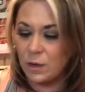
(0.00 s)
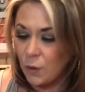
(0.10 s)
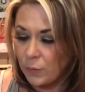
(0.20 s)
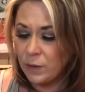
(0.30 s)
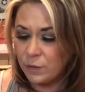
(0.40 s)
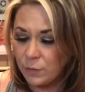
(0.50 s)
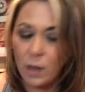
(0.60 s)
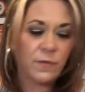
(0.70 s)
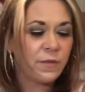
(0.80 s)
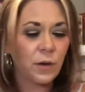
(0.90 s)
going through
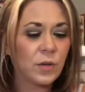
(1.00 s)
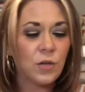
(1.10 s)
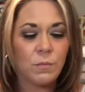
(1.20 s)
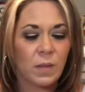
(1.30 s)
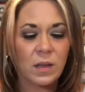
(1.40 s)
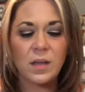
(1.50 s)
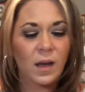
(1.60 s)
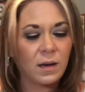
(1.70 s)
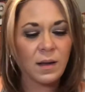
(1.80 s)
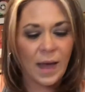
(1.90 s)
a very
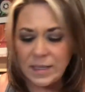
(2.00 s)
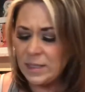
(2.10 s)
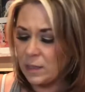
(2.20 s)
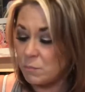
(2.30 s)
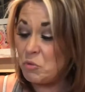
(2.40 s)
humiliating ending,